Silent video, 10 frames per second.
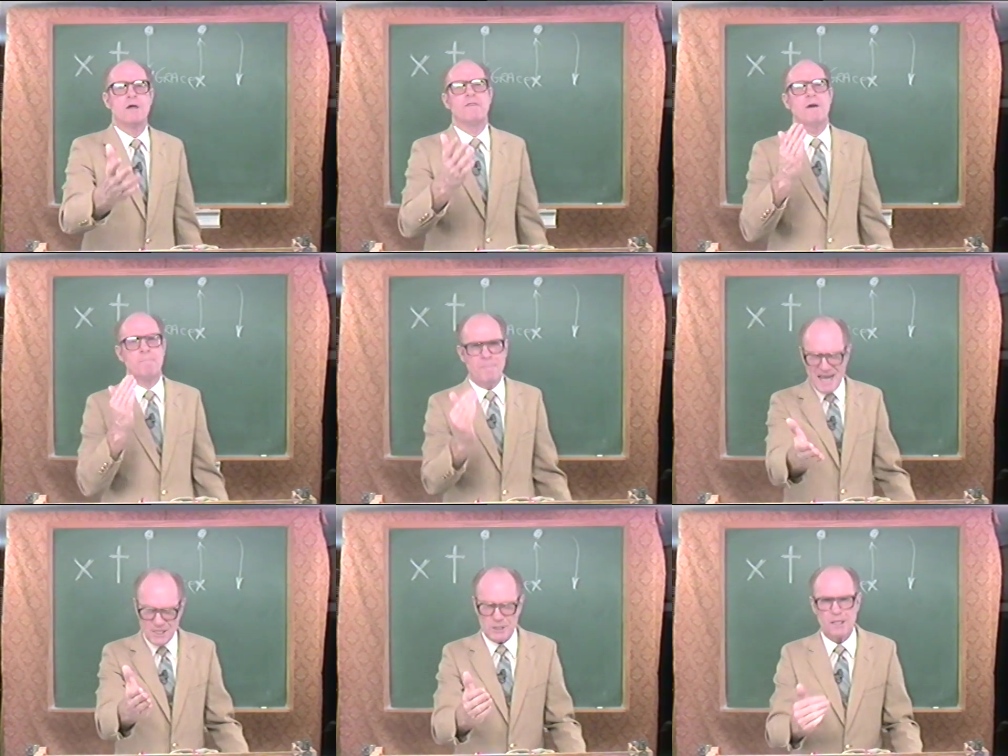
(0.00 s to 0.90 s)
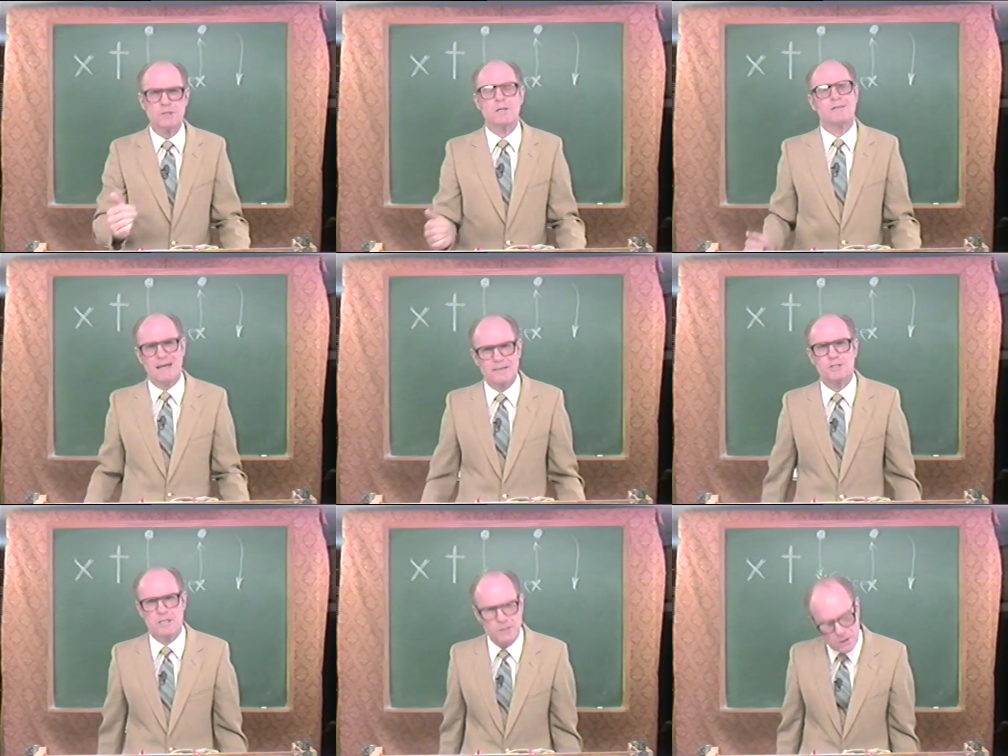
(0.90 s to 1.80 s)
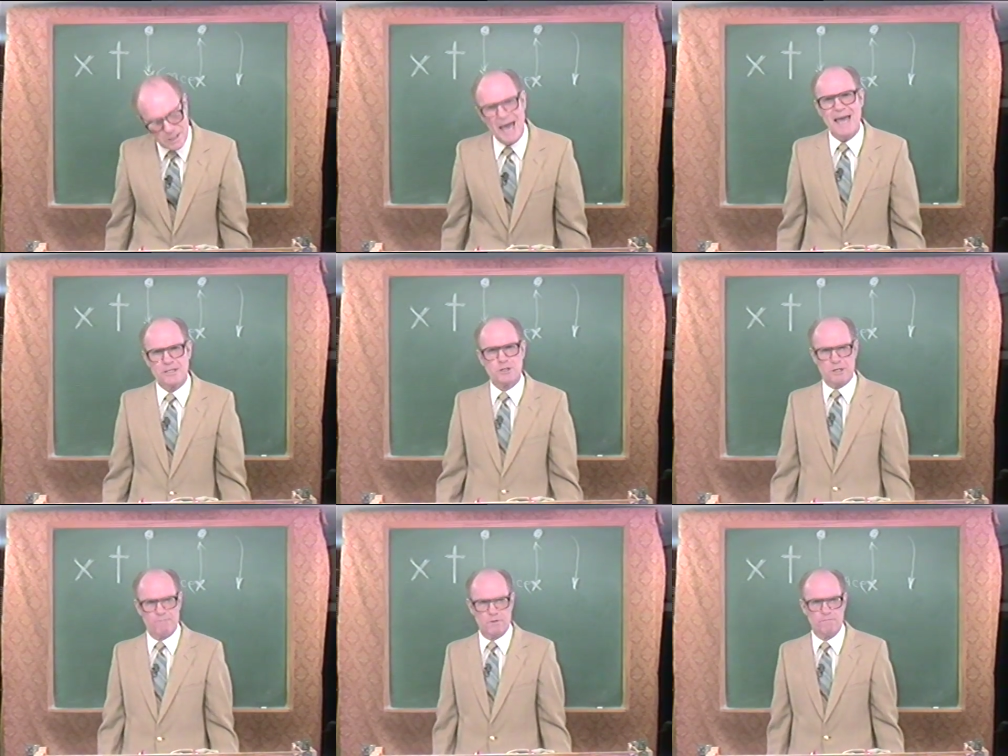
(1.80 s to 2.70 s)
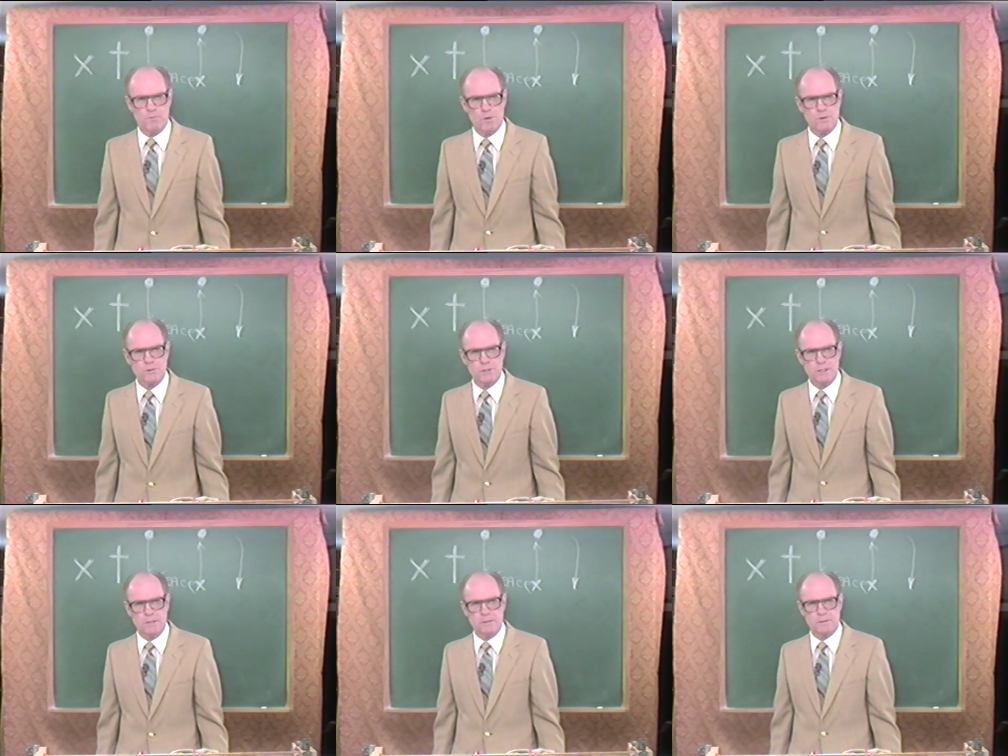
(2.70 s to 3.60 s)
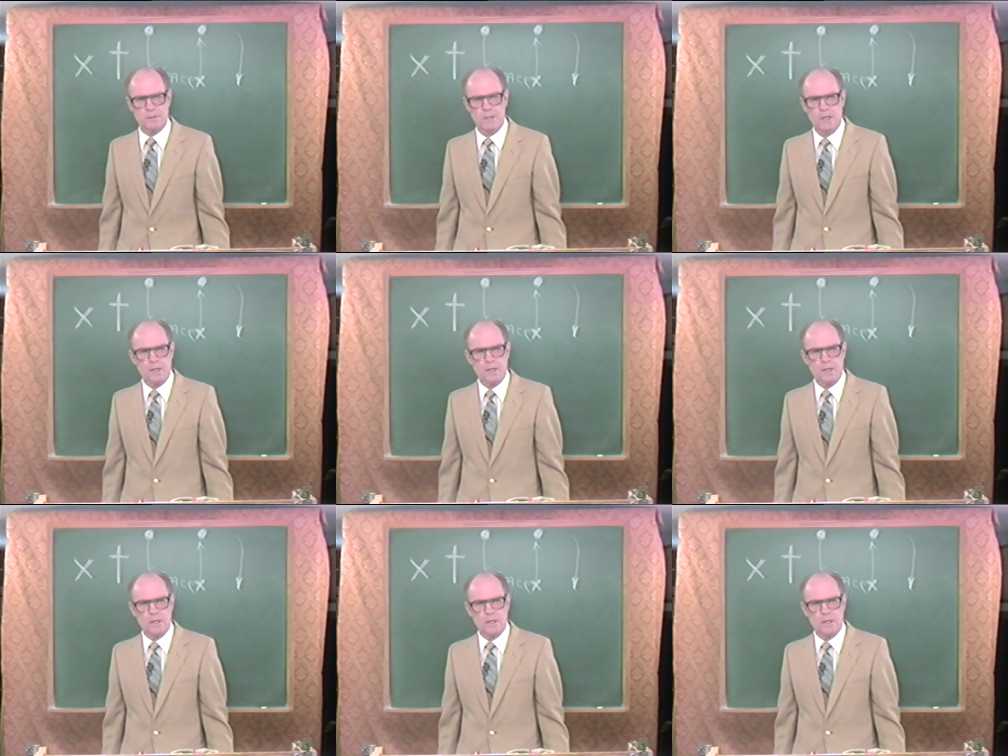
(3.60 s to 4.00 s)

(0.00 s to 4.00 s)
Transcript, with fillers: the message that Jesus had suffered for your sins.